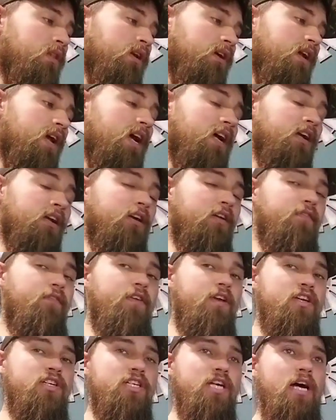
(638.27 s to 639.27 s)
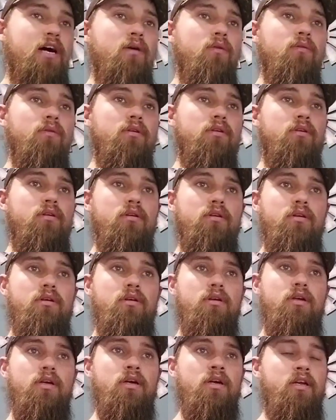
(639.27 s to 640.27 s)
they're not going to finish out
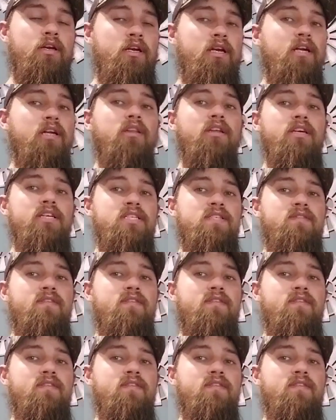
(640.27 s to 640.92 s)
nearly